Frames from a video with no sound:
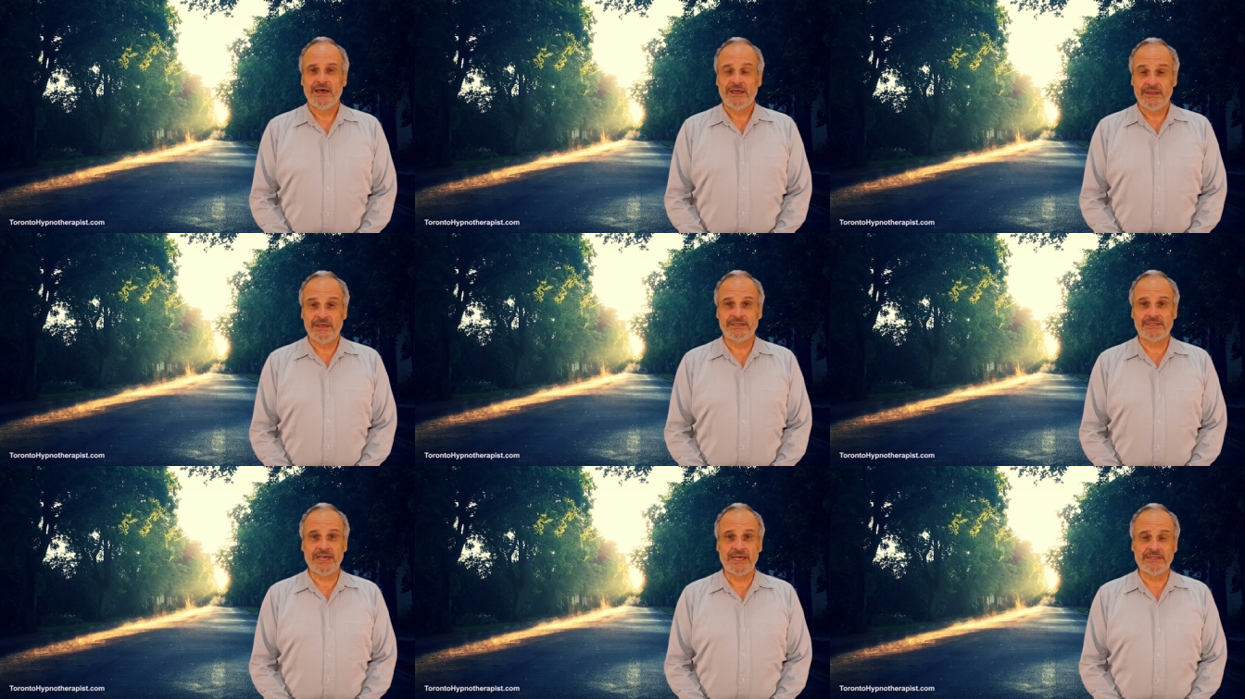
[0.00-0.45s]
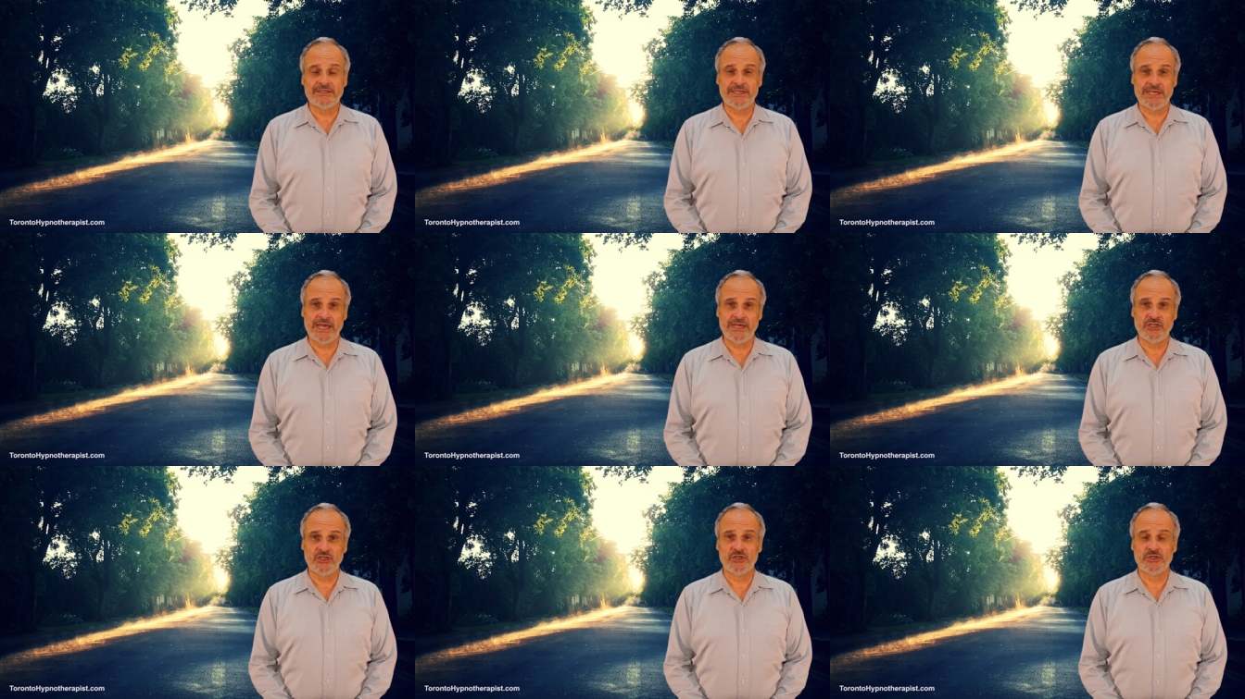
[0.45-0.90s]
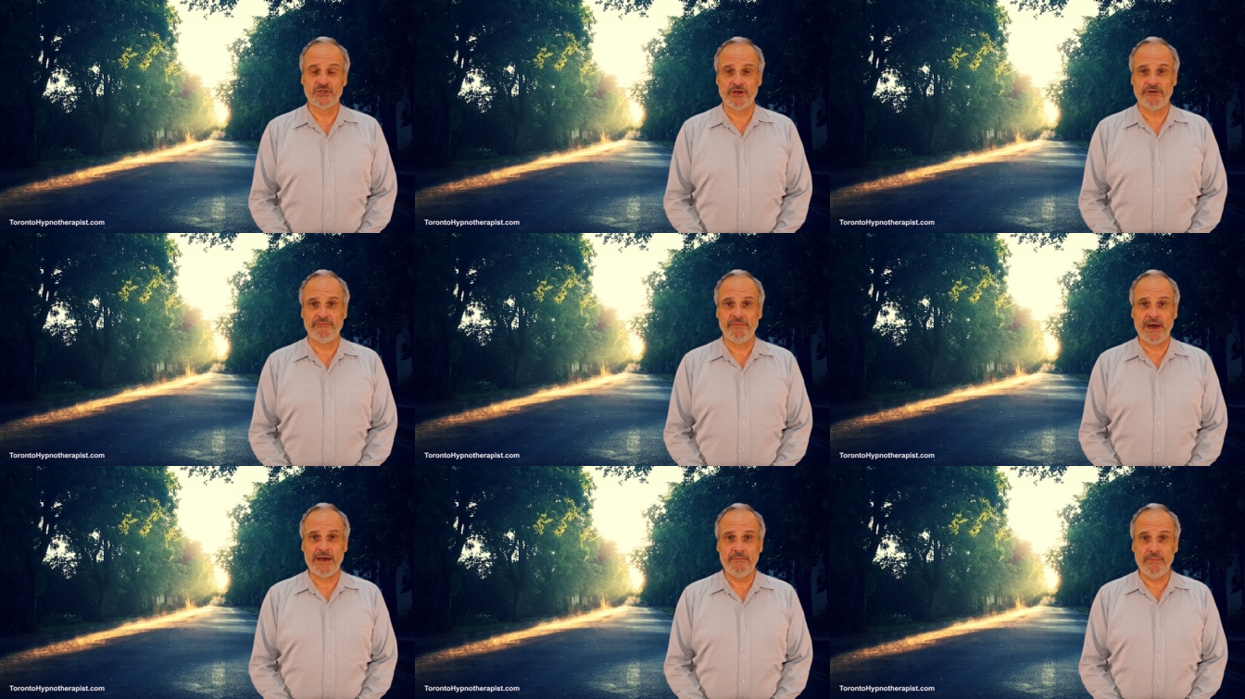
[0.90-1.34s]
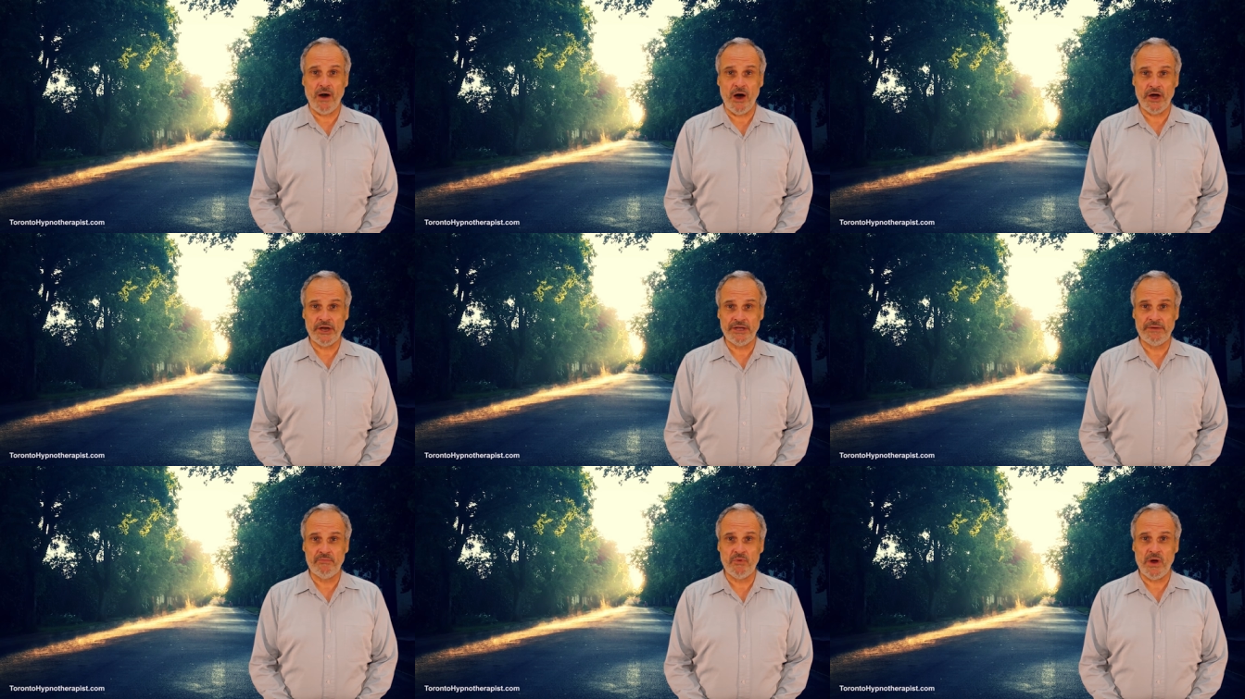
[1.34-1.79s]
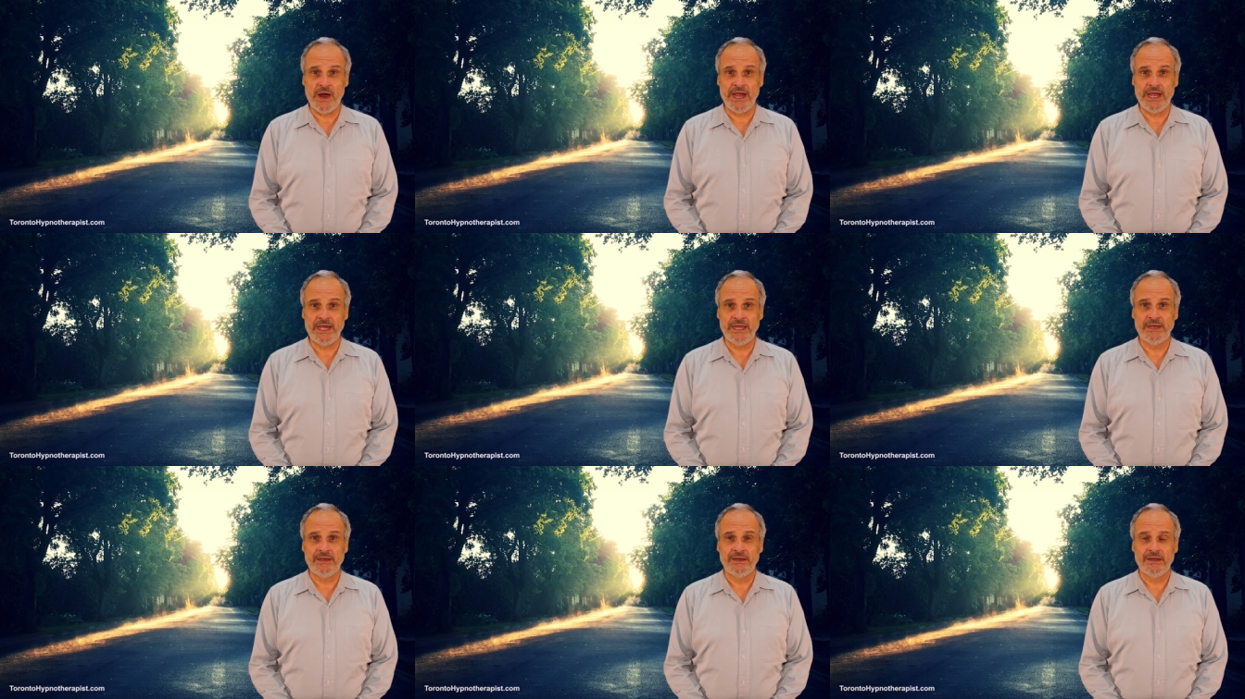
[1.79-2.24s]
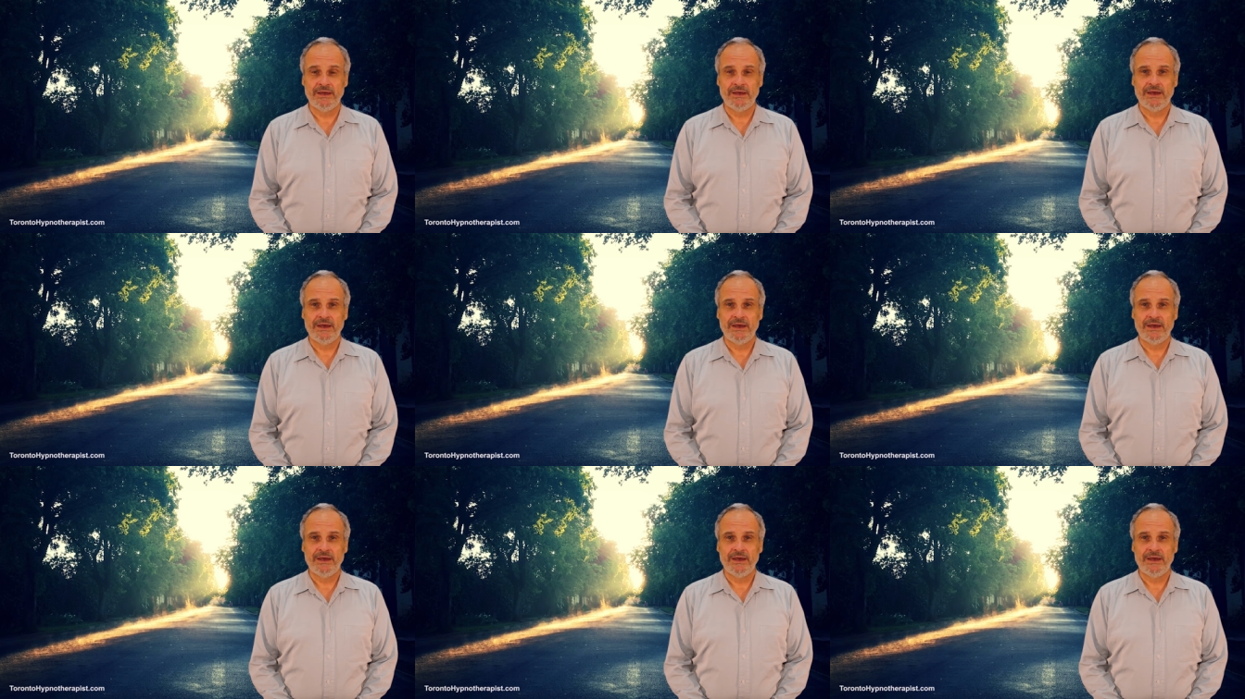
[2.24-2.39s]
the sensations of my body brain,